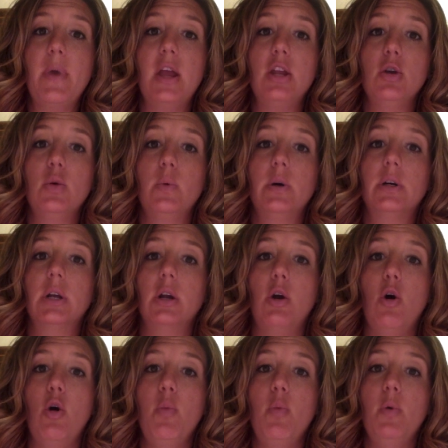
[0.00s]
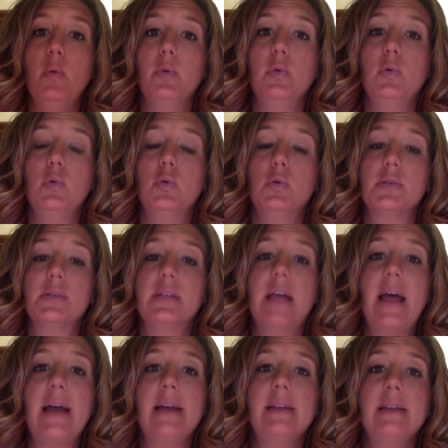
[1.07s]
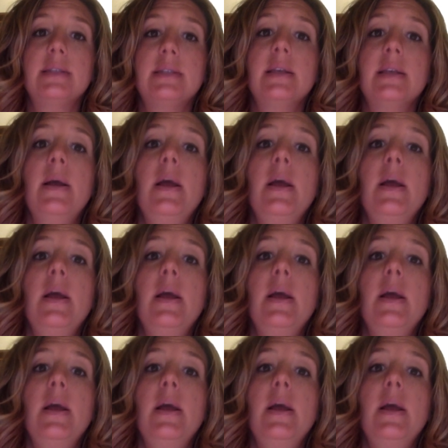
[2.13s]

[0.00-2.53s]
and you are going to open with Google Slides.